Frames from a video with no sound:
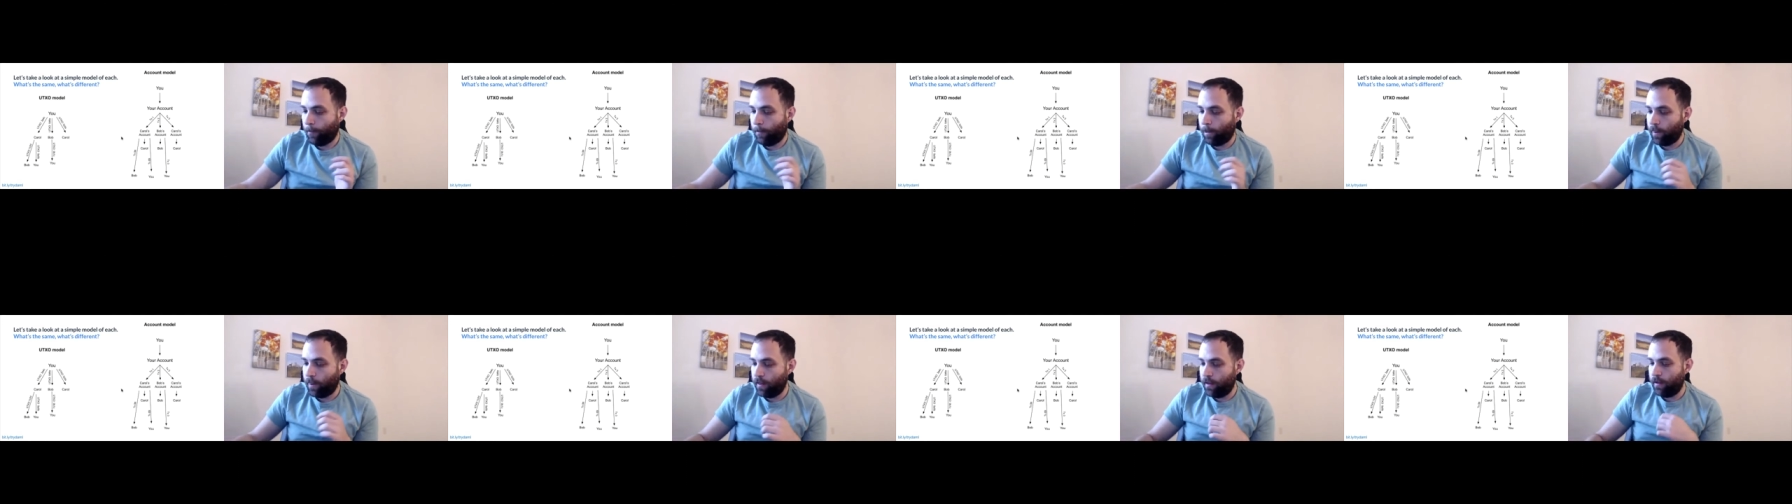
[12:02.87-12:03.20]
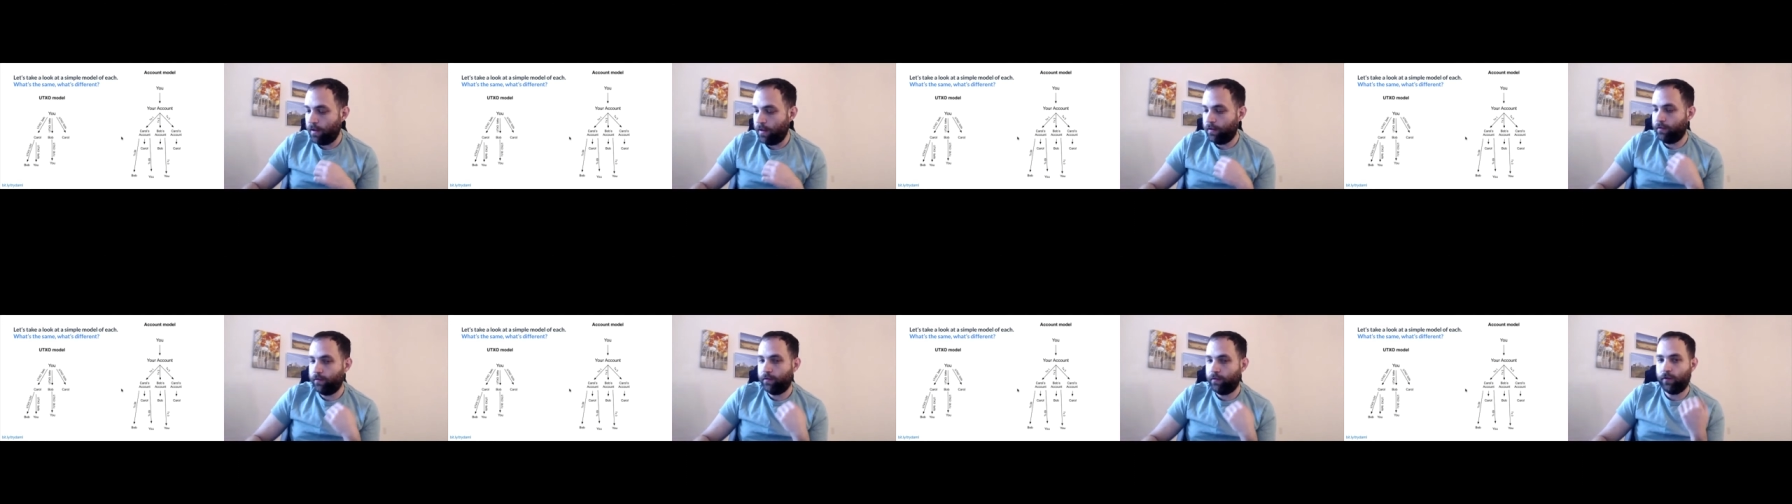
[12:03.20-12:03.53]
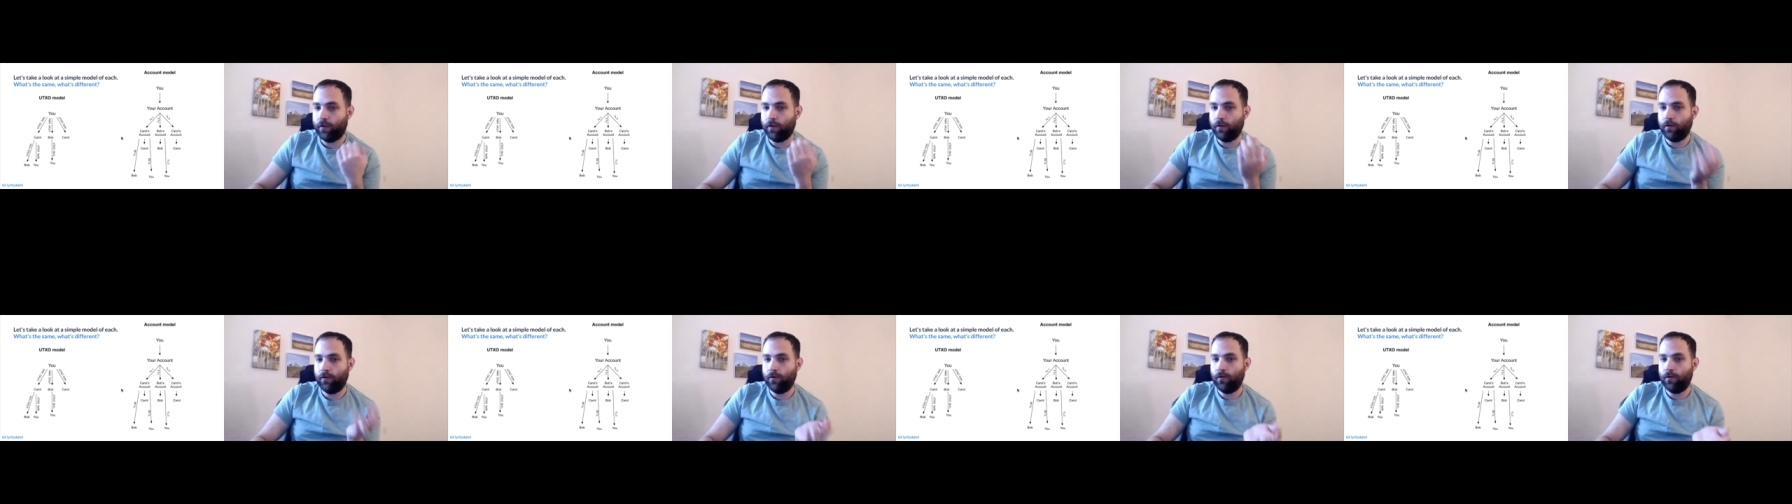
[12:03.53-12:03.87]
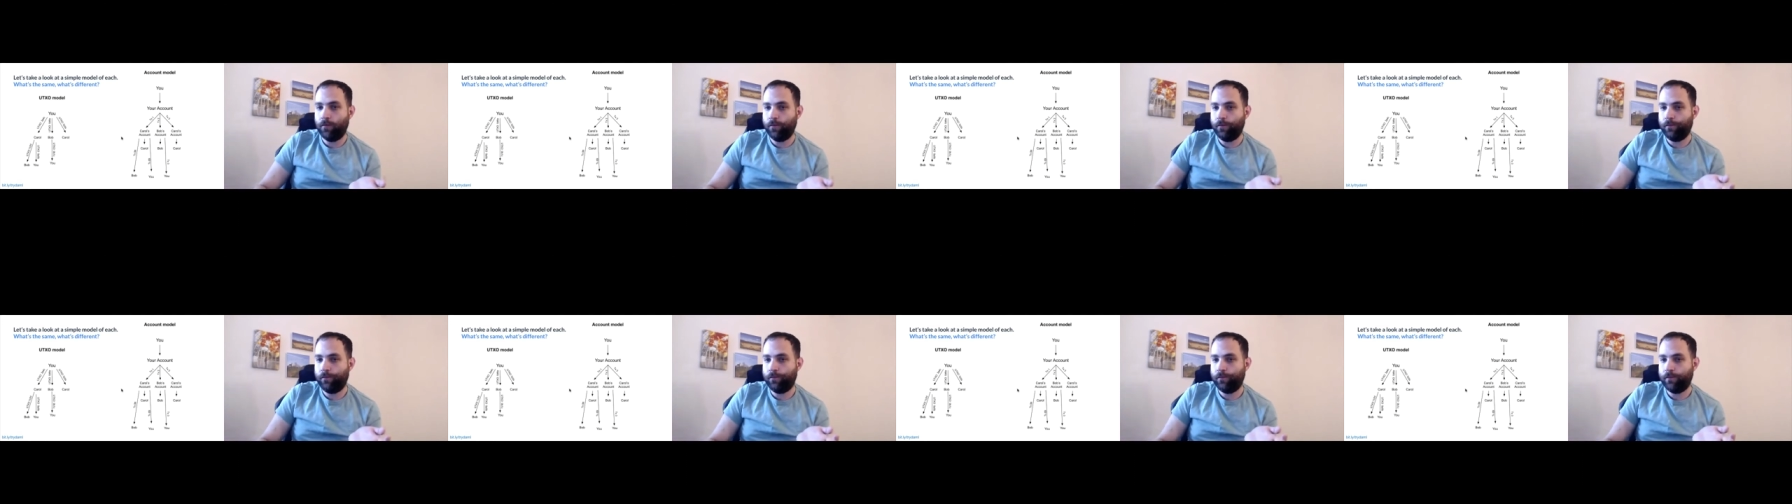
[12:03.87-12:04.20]
And
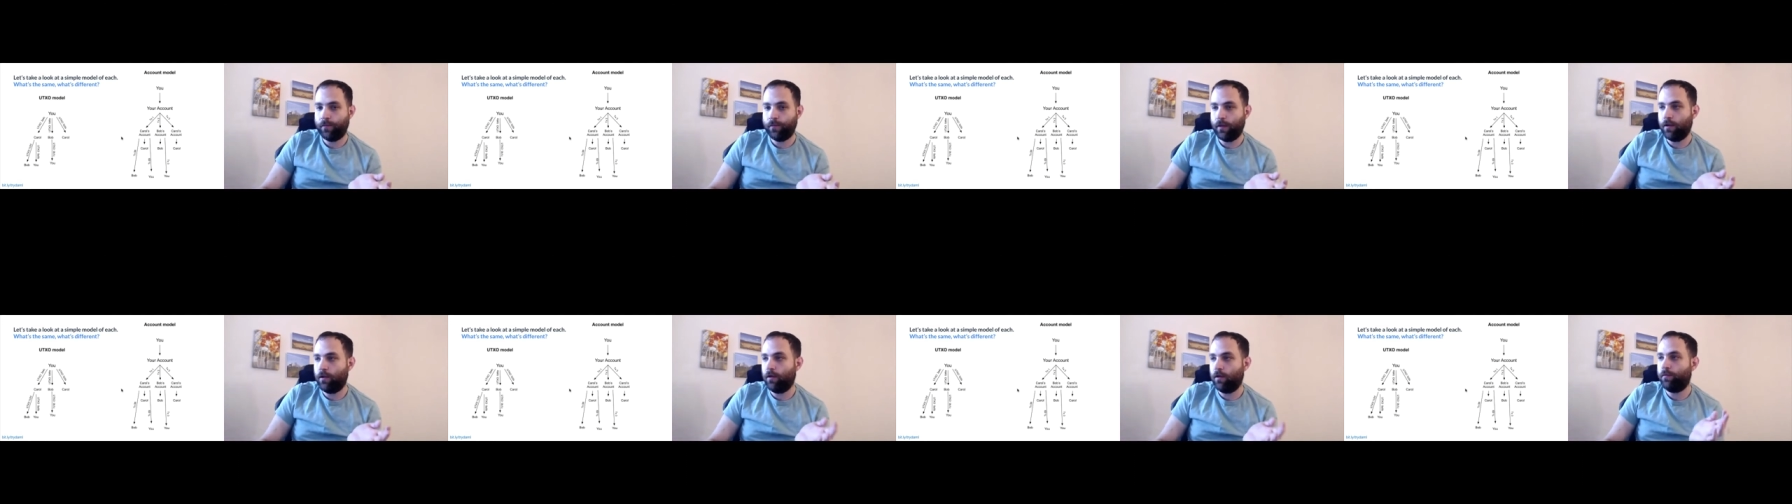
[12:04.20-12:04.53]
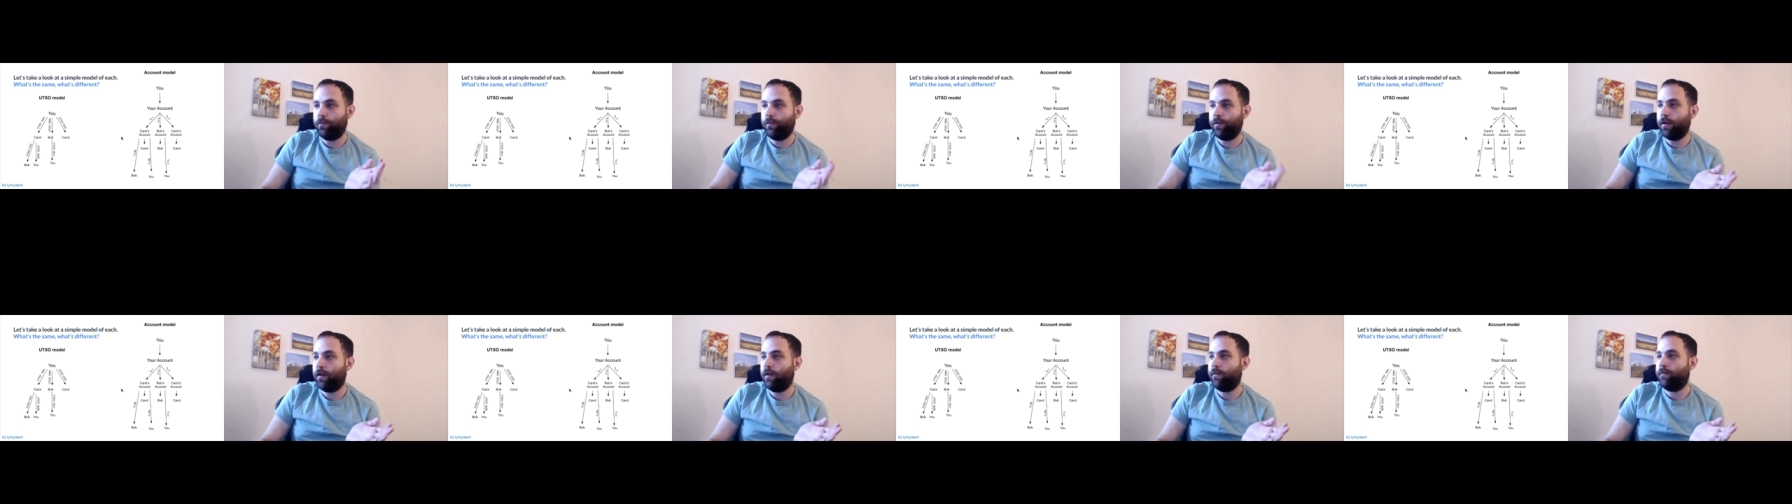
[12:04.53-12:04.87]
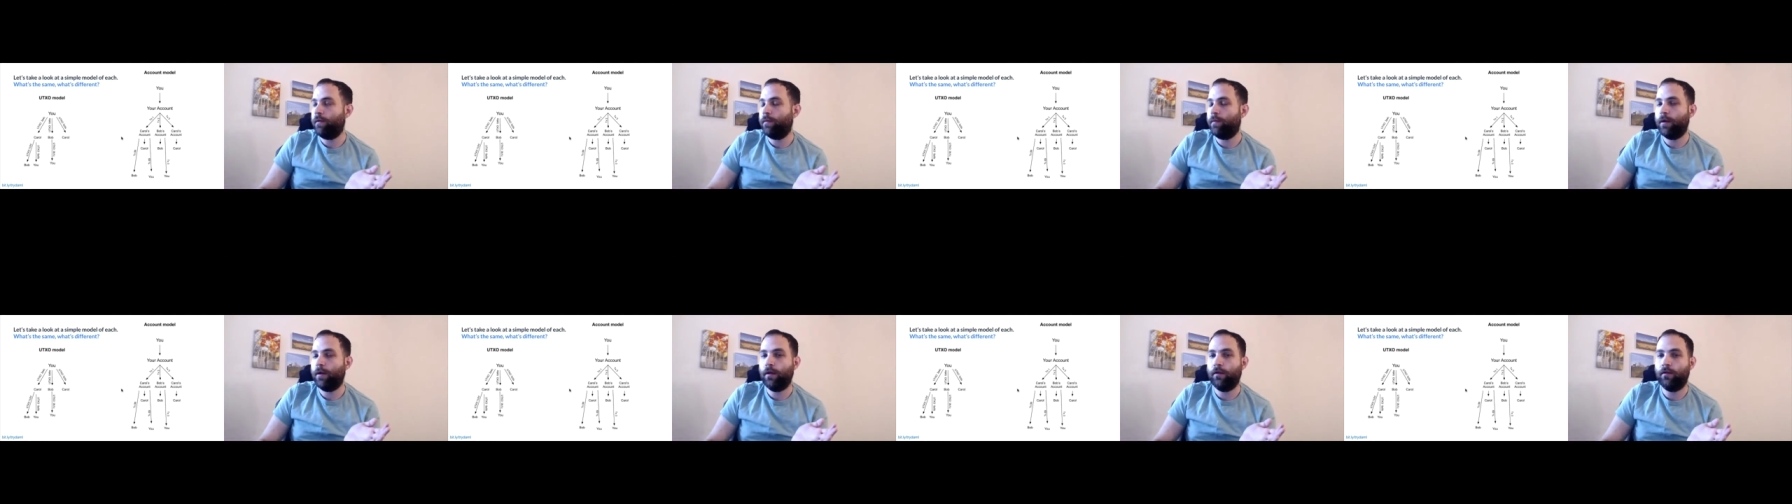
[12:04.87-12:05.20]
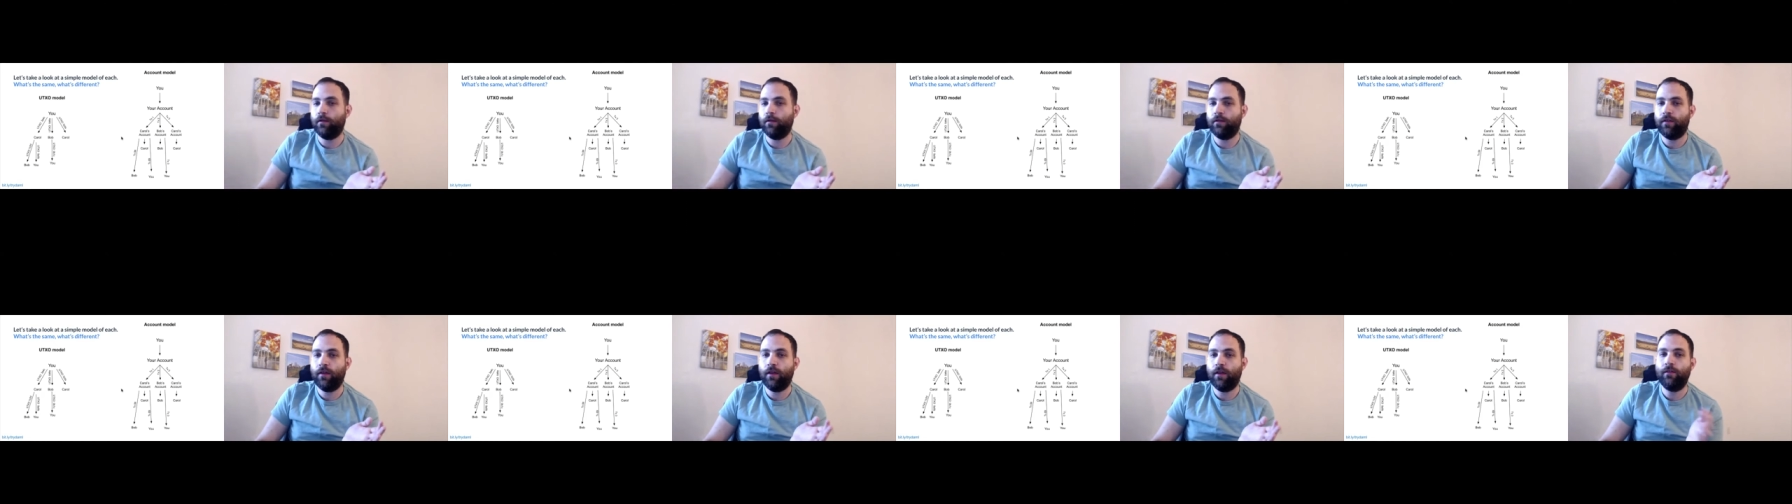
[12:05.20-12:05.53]
so hopefully everybody
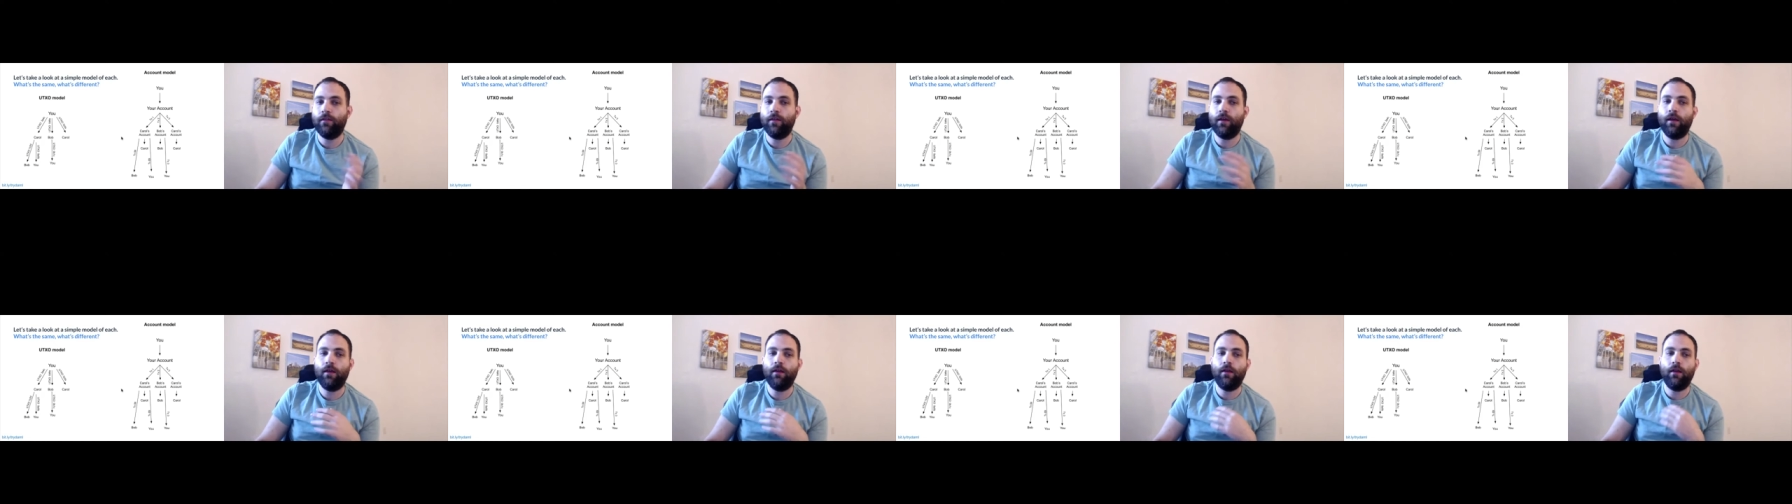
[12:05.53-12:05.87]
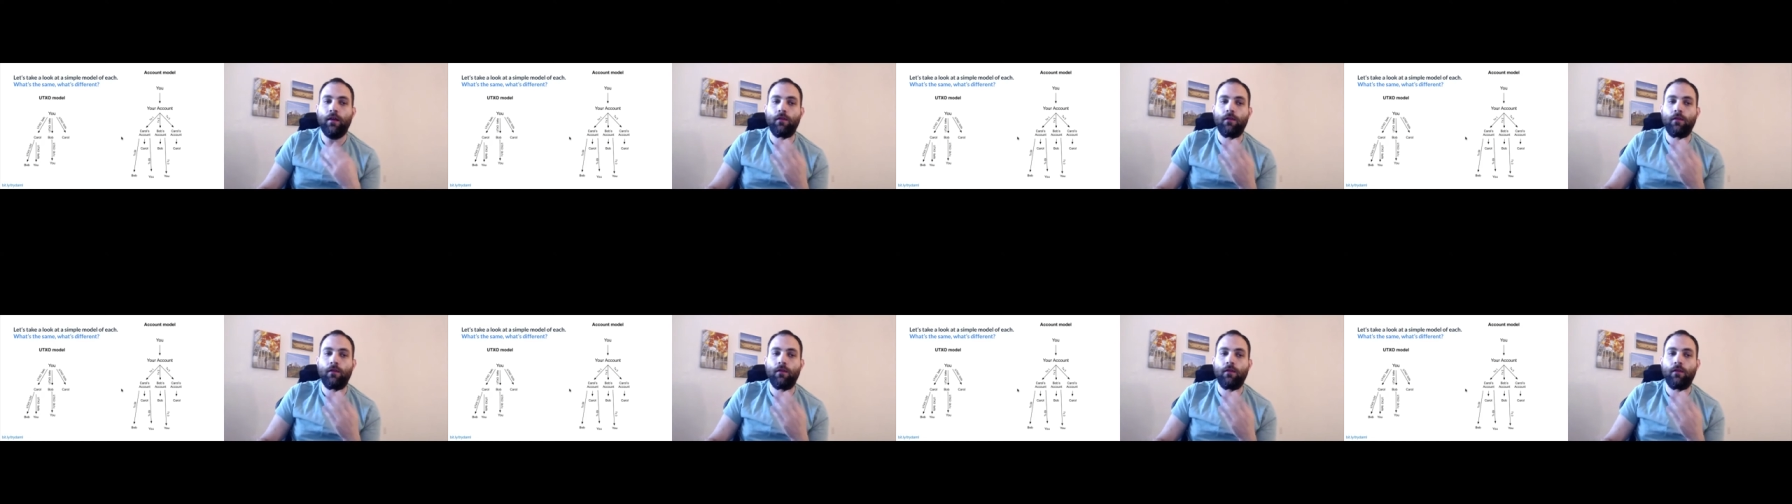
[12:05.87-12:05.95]
understands that.